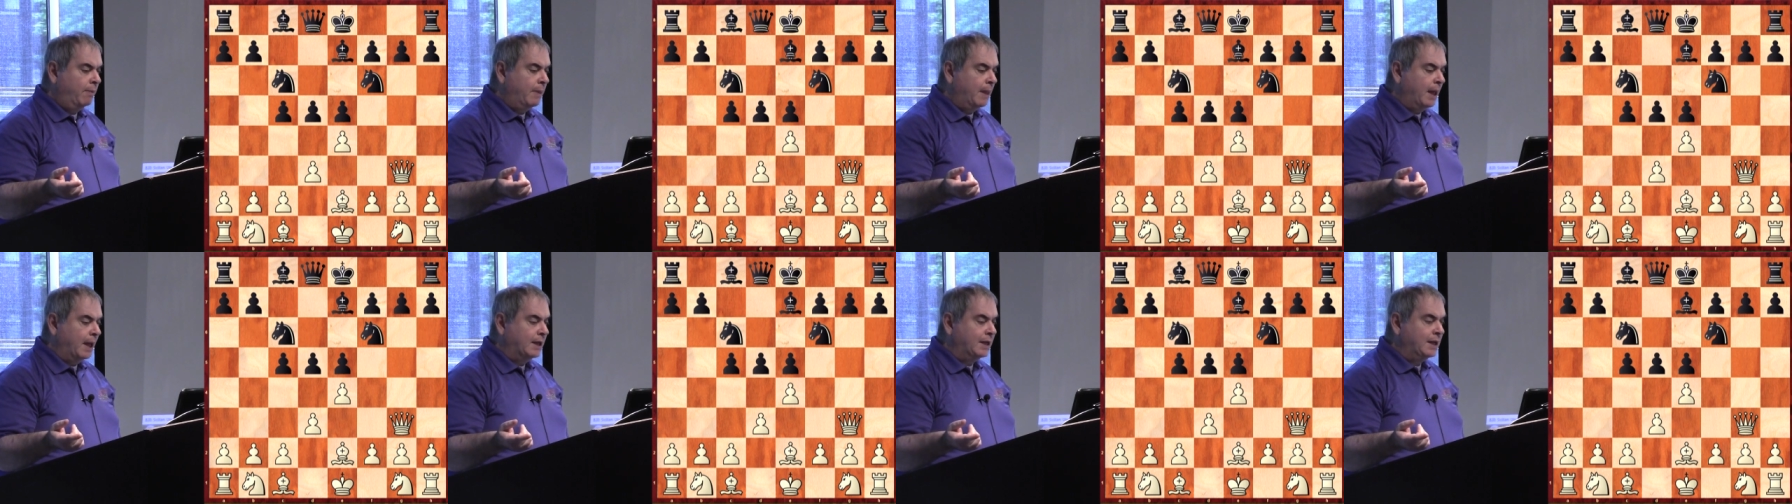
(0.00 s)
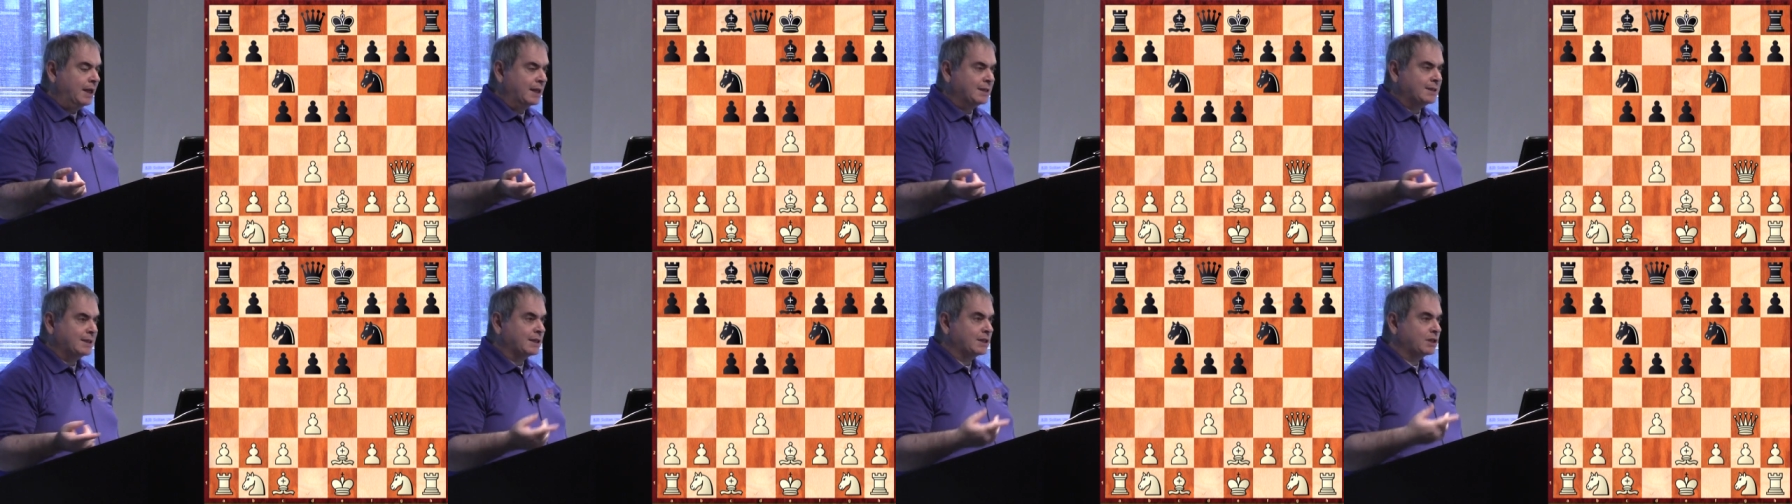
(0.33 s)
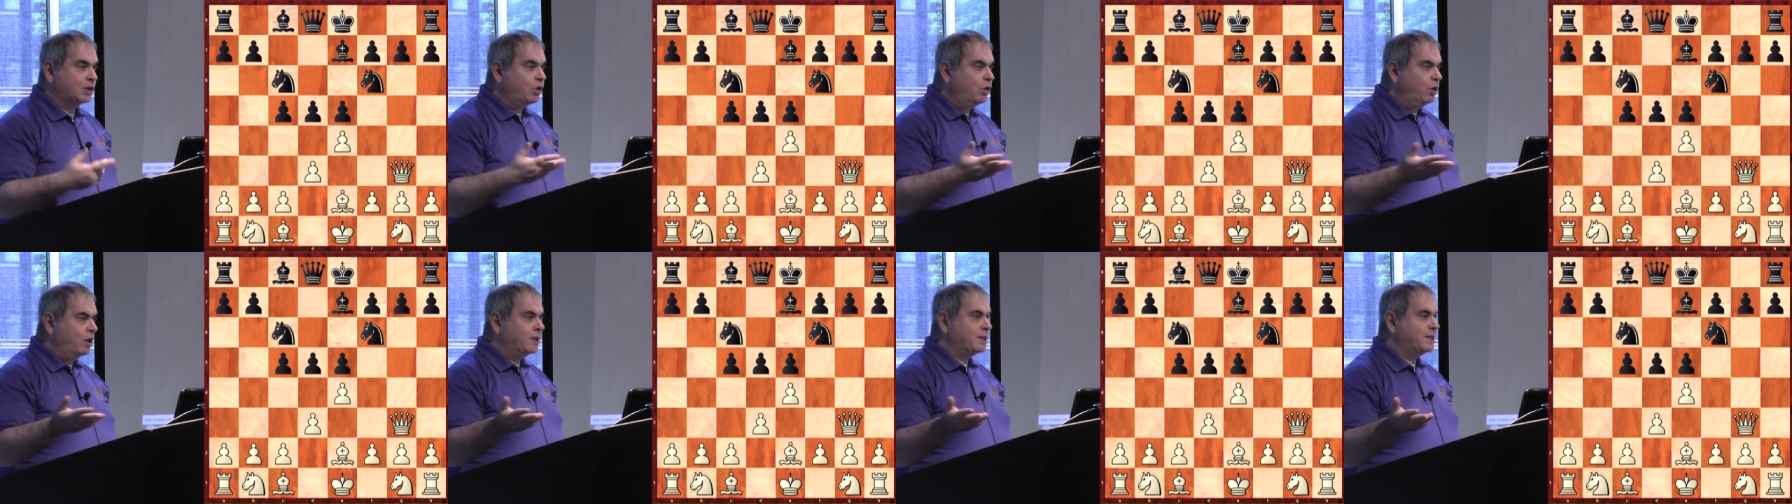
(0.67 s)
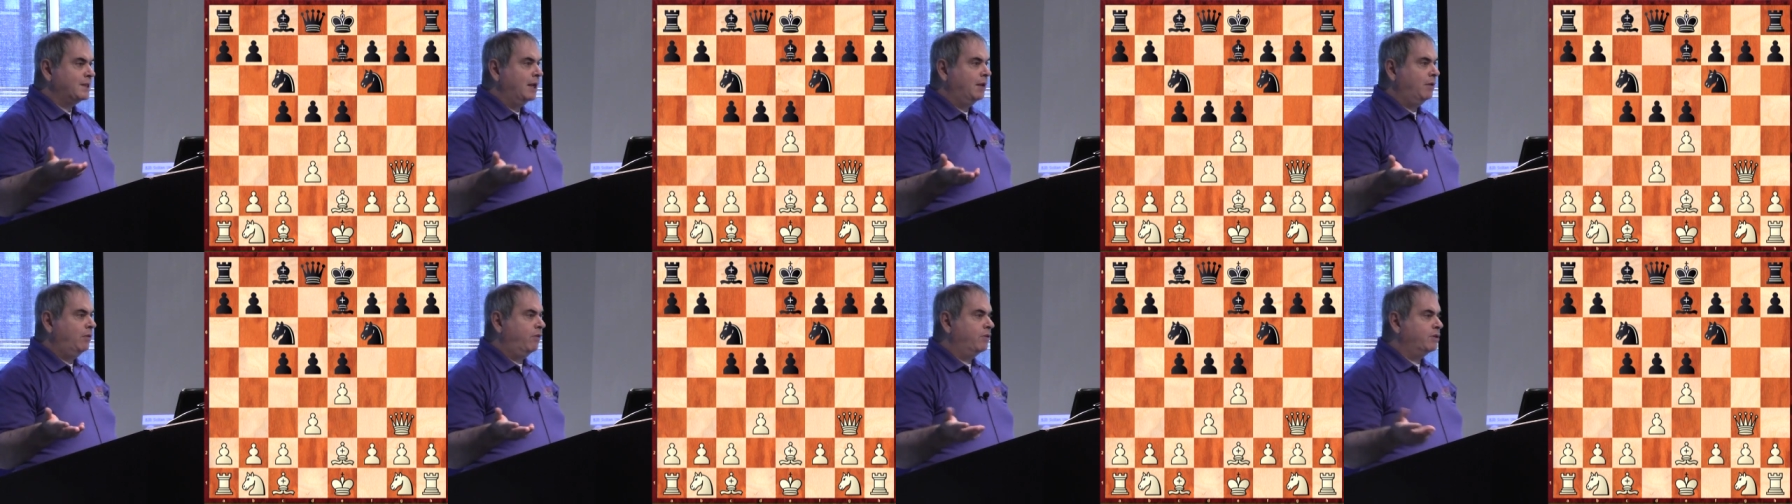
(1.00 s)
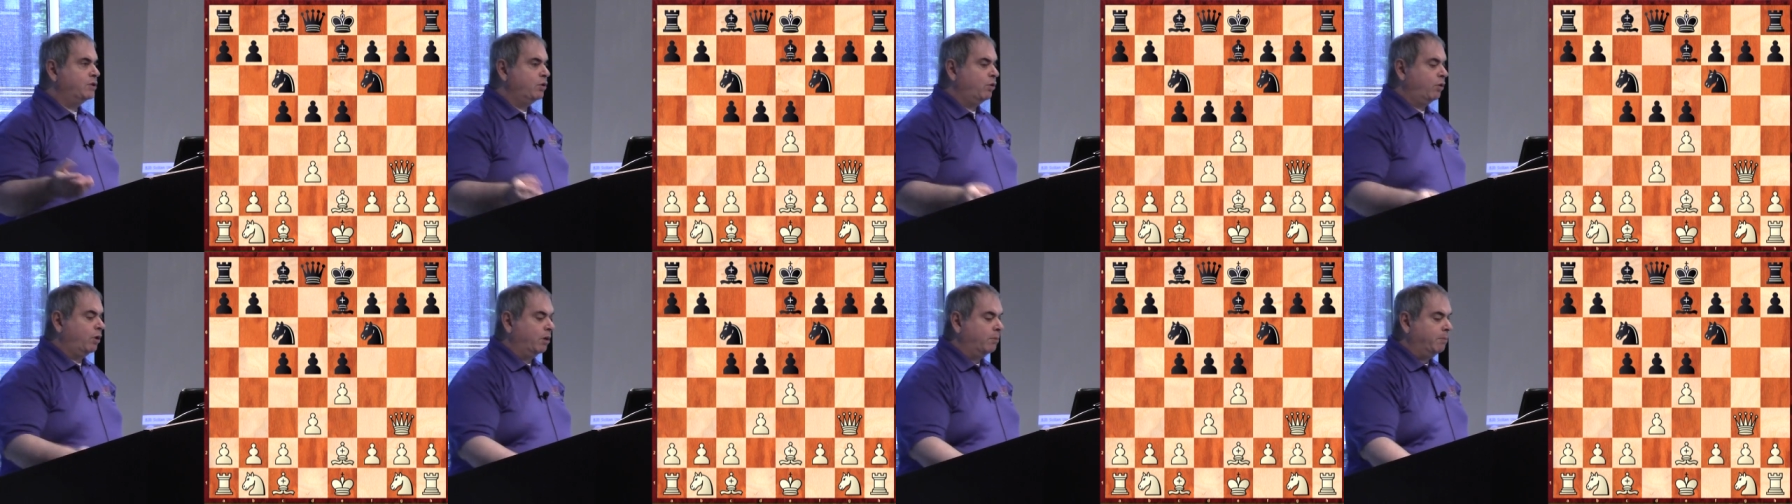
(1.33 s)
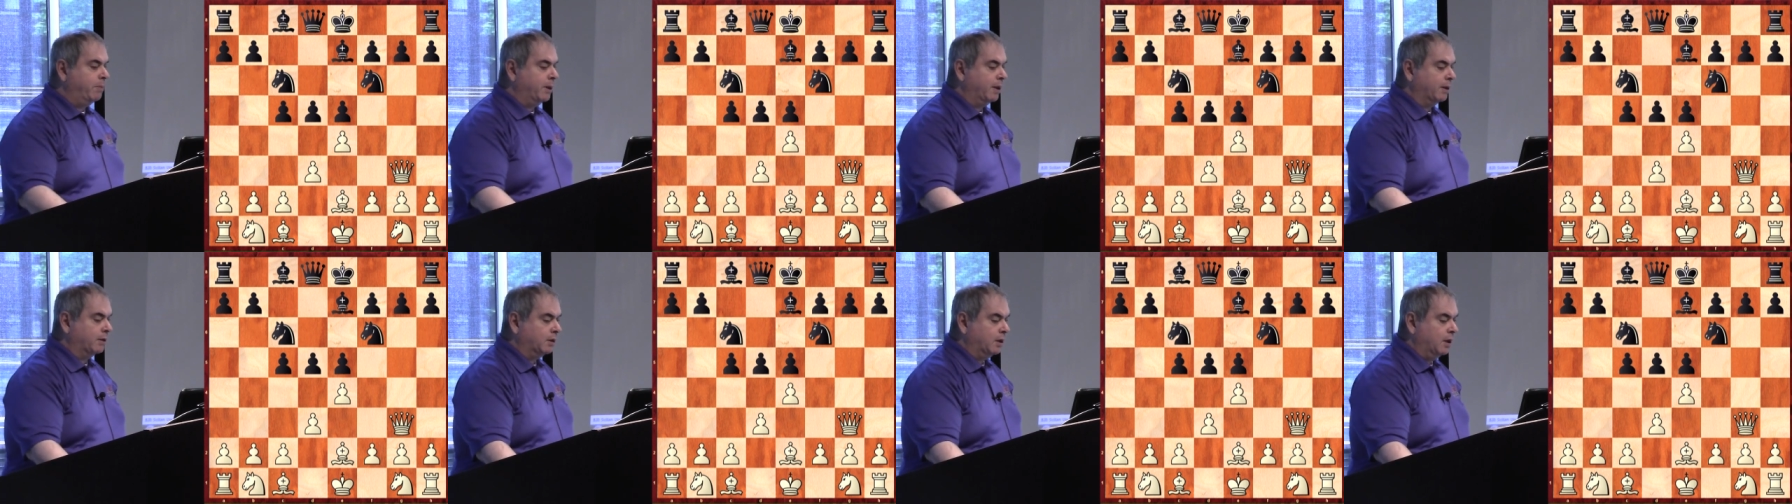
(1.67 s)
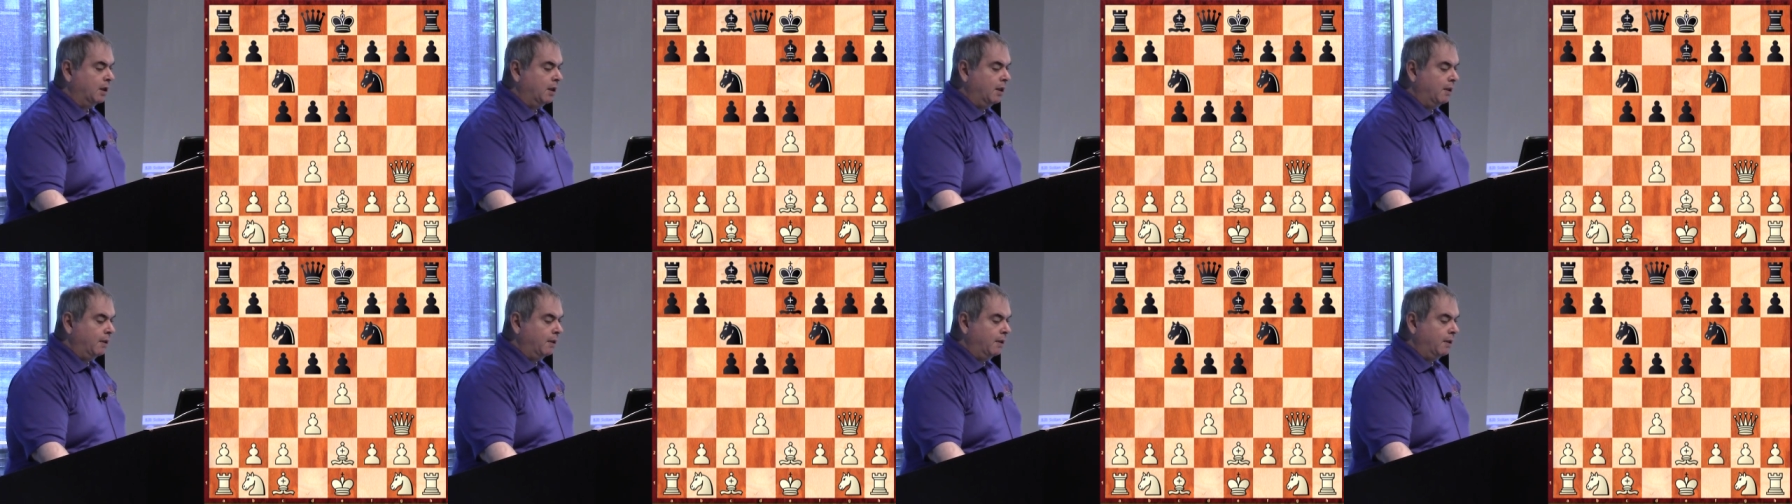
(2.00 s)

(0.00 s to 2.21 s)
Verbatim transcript: and he has as good a center as you can build.